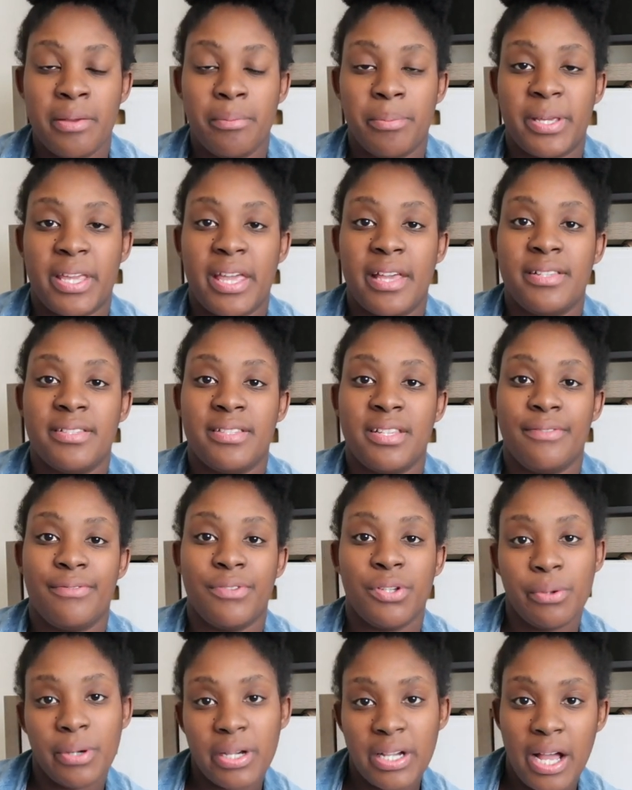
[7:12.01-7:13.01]
Because if
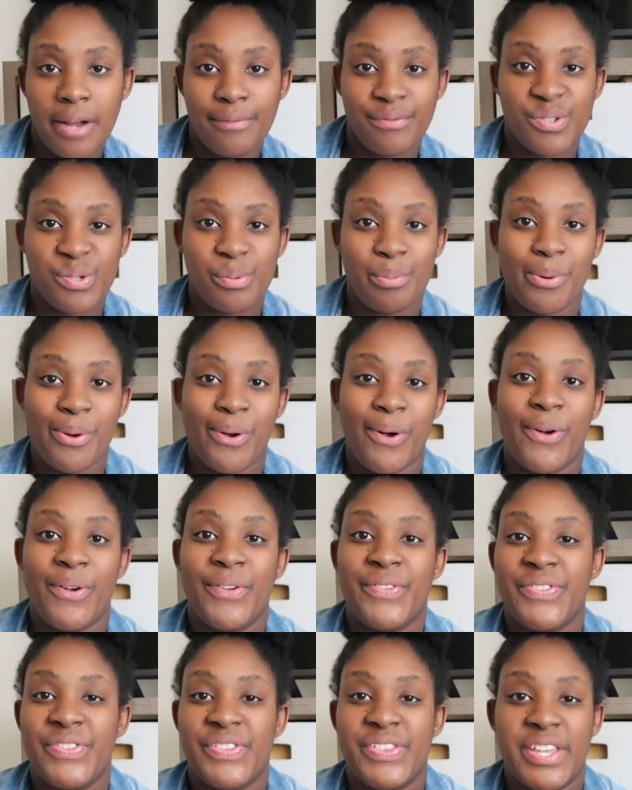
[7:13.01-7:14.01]
you are
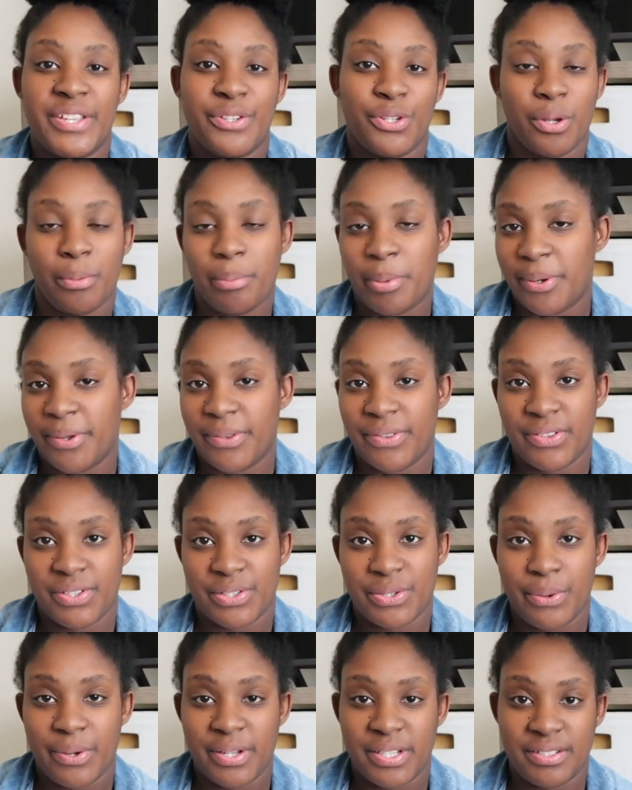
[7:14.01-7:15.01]
comfortable, then your birth
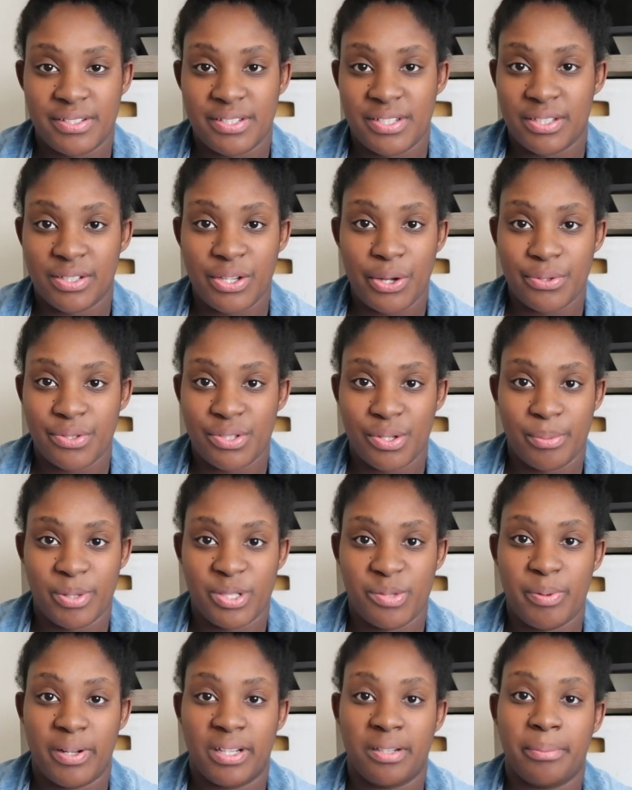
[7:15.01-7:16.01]
is going to go so
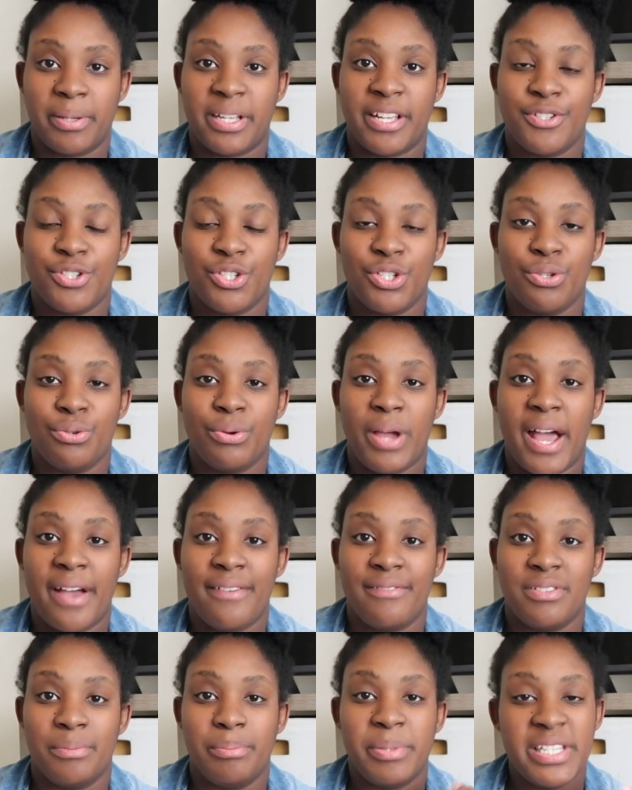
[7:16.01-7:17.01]
much better, because you
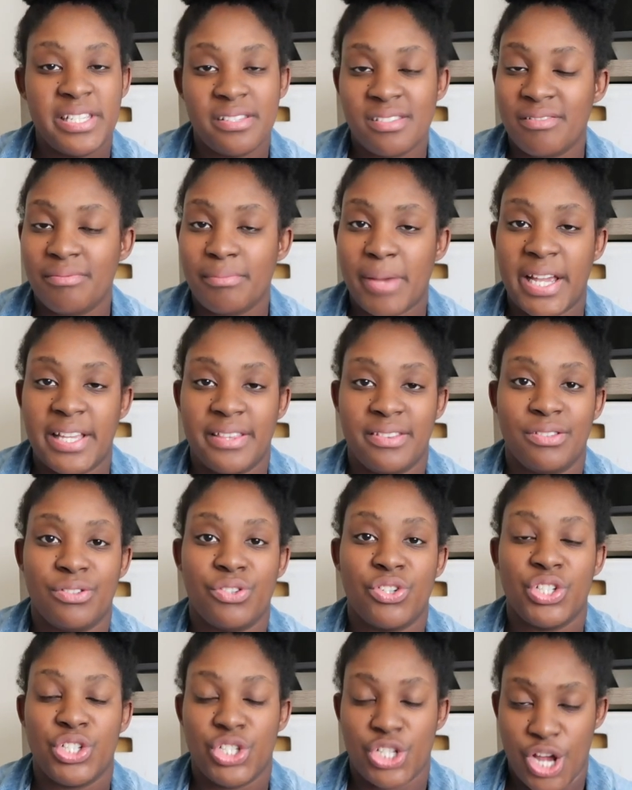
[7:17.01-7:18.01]
have the peace of
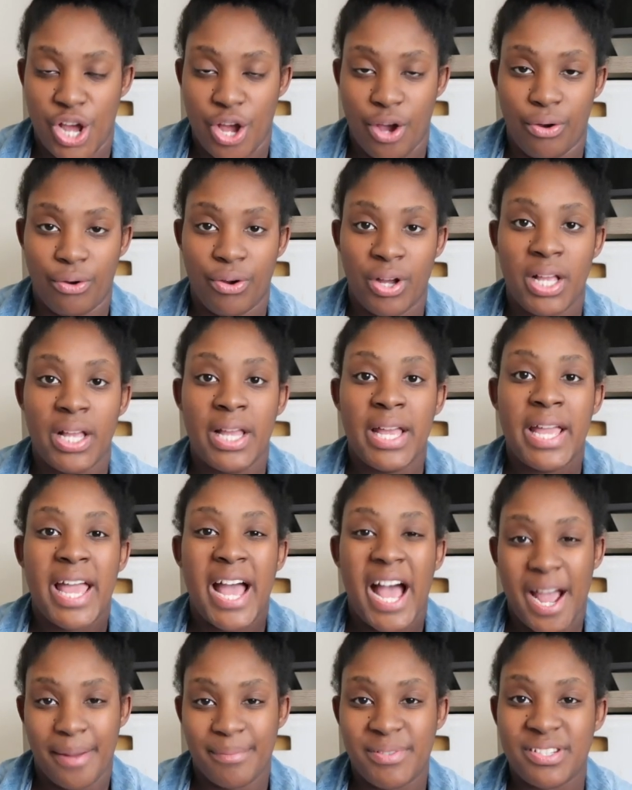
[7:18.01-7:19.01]
mind to know
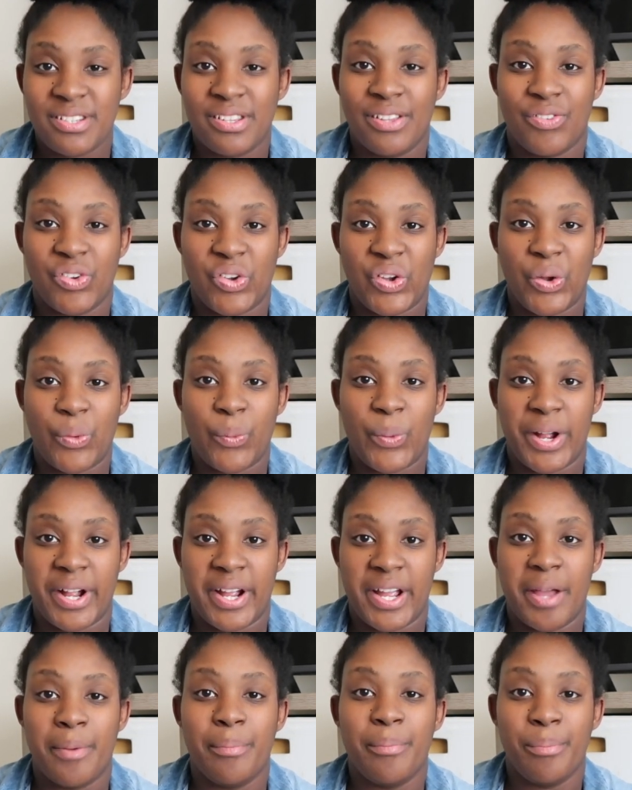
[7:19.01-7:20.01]
I'm delivering where
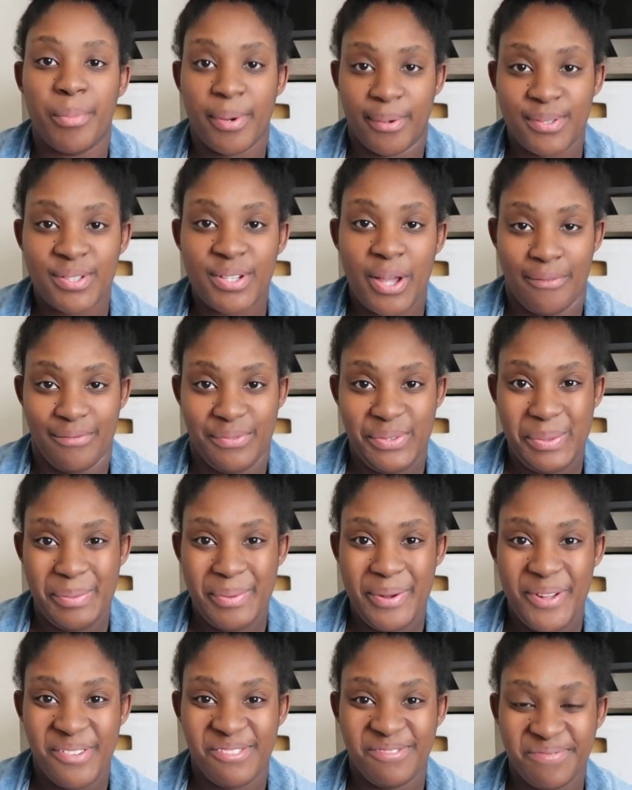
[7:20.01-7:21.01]
I am most
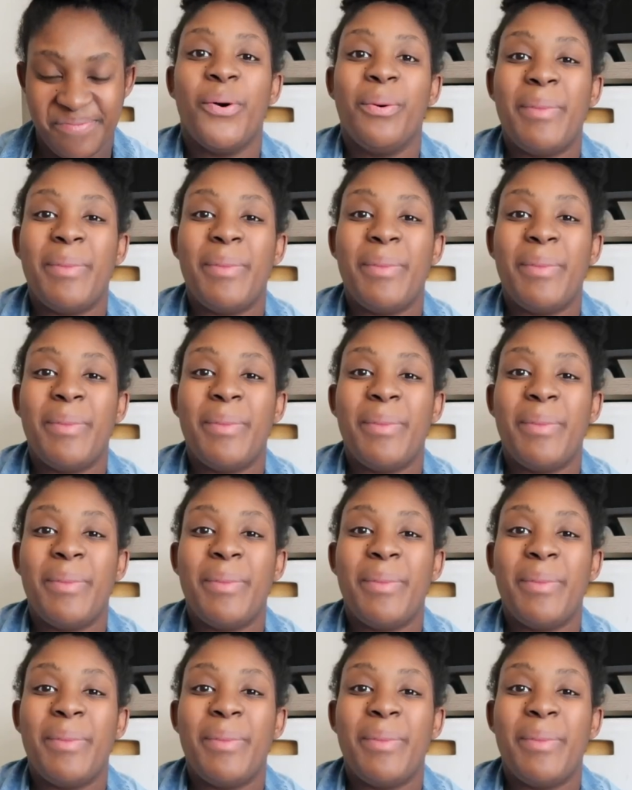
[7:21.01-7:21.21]
comfortable.